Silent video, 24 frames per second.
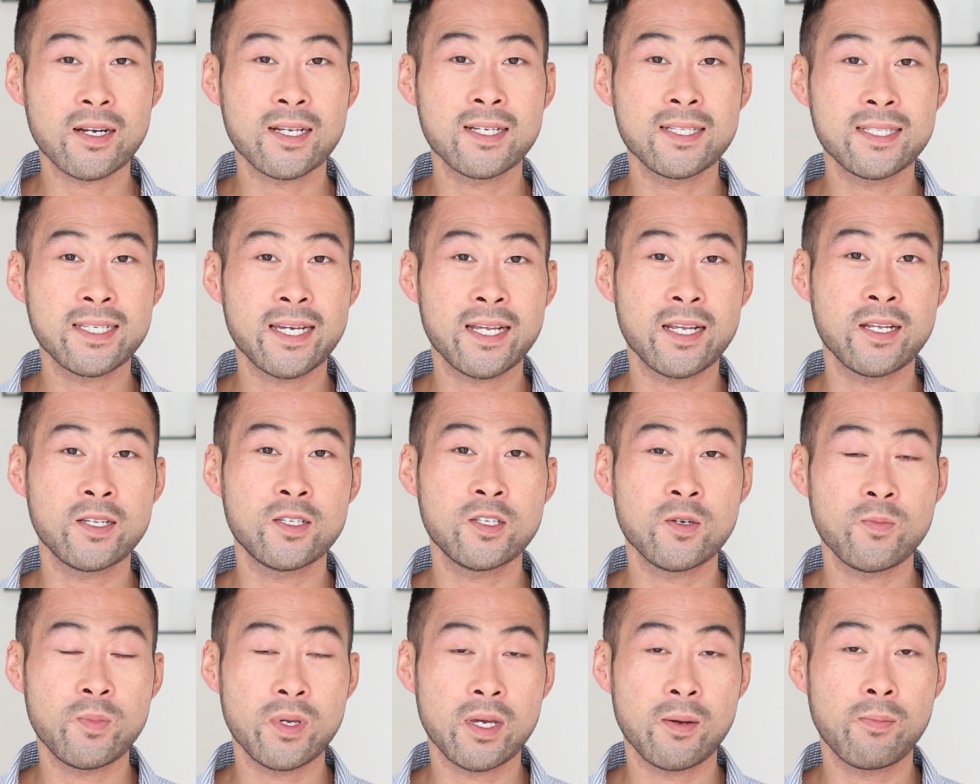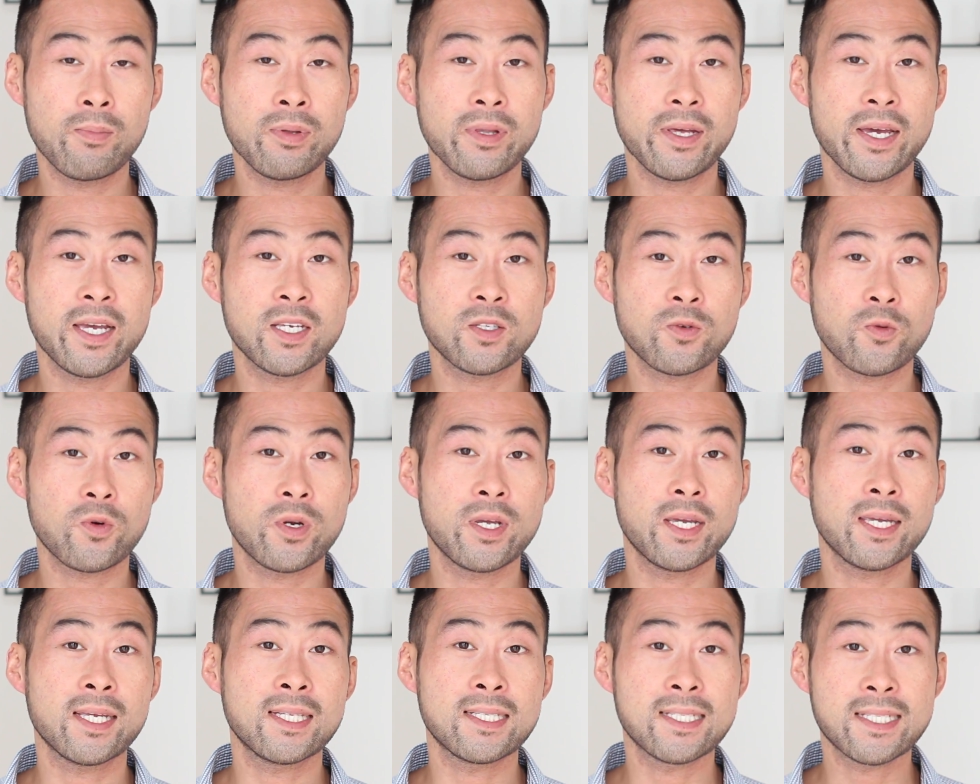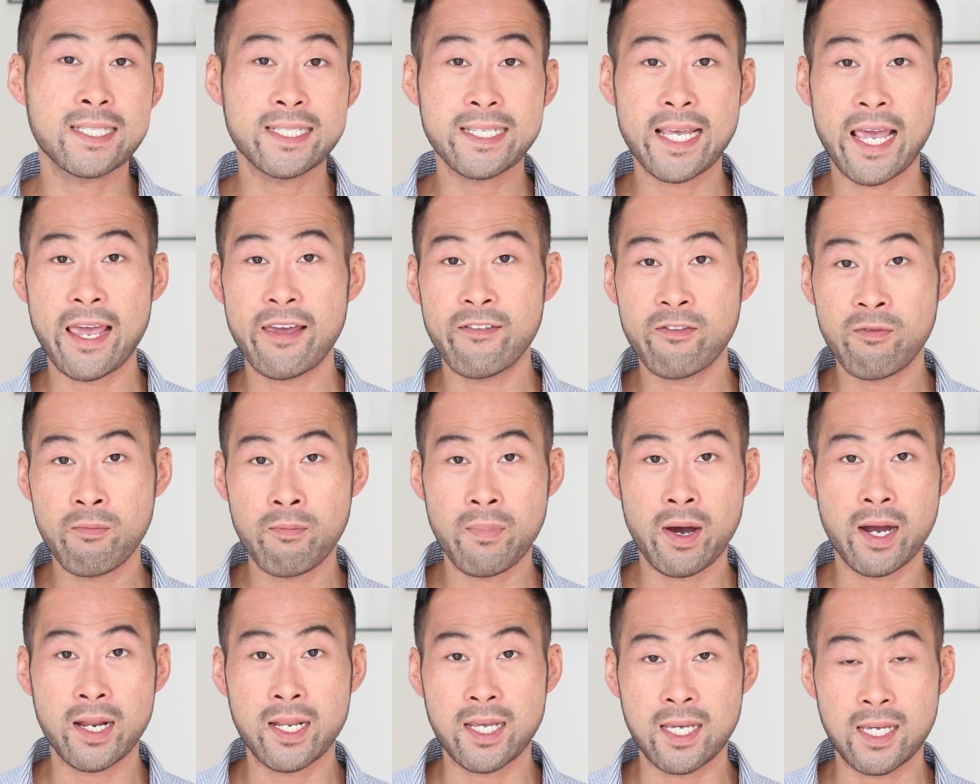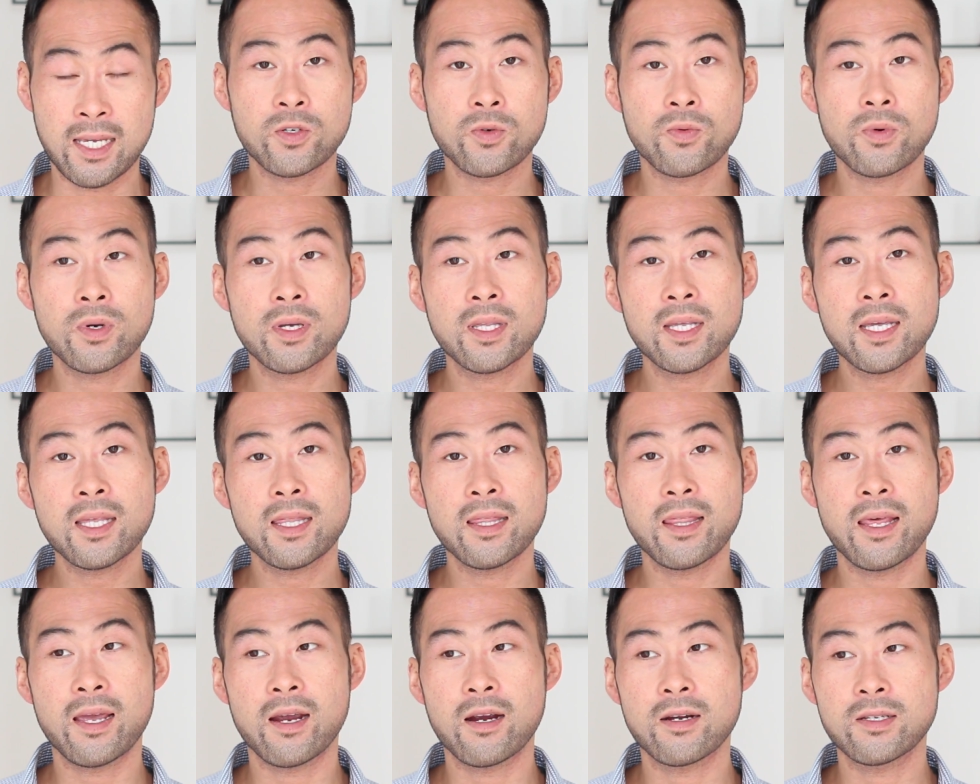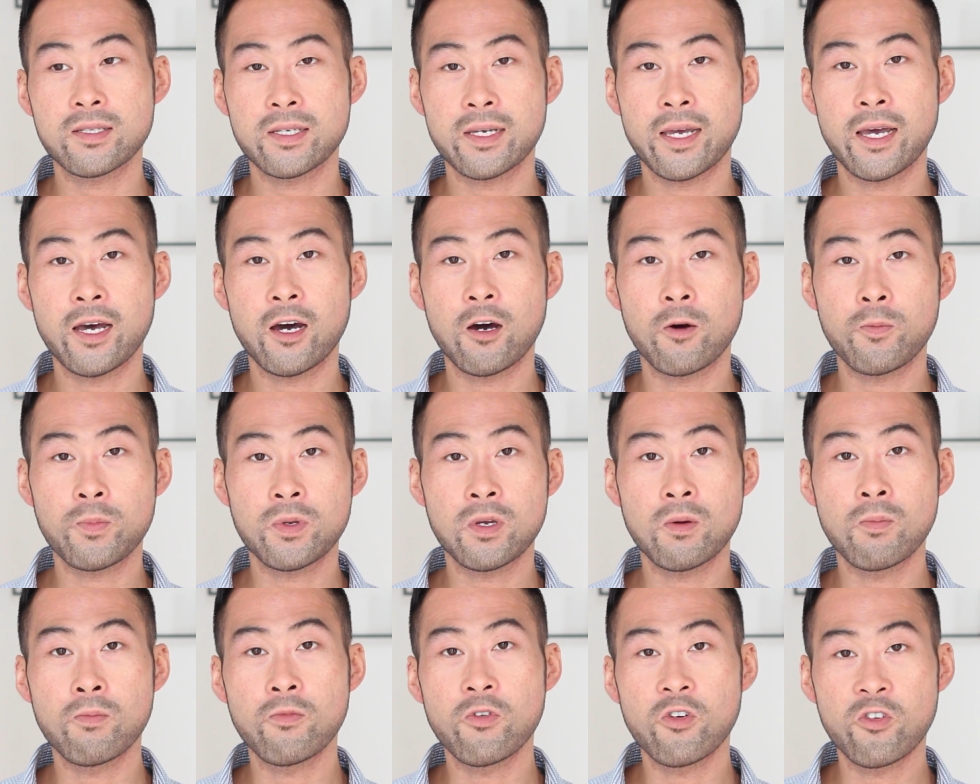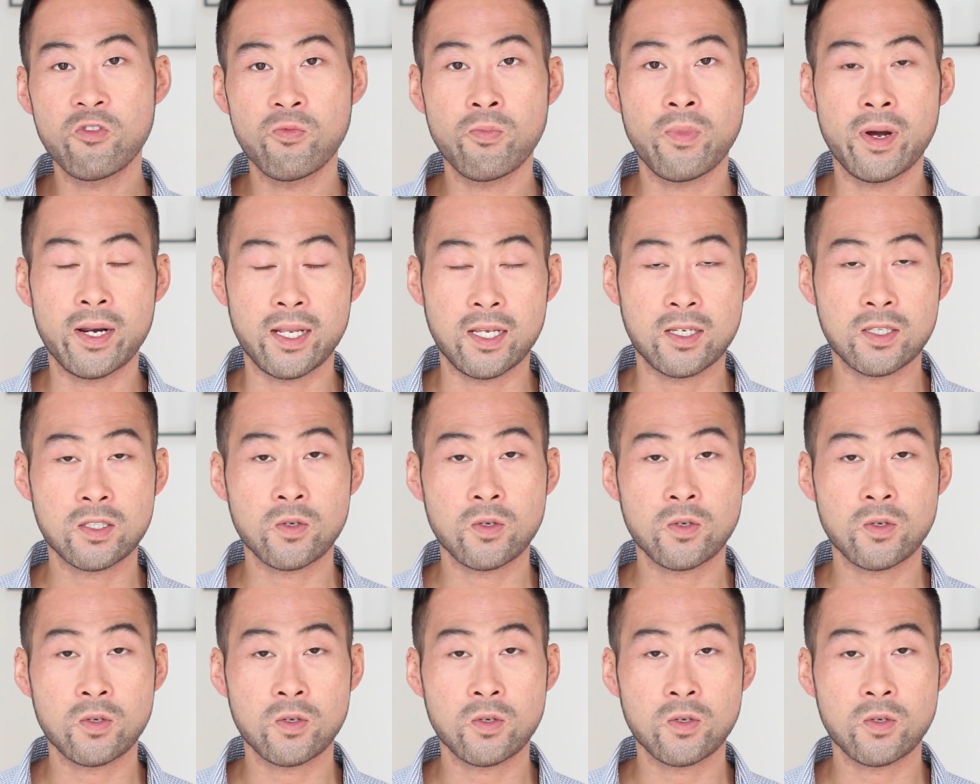aren't intended to be a place where you can save money. It's really there to help you move money.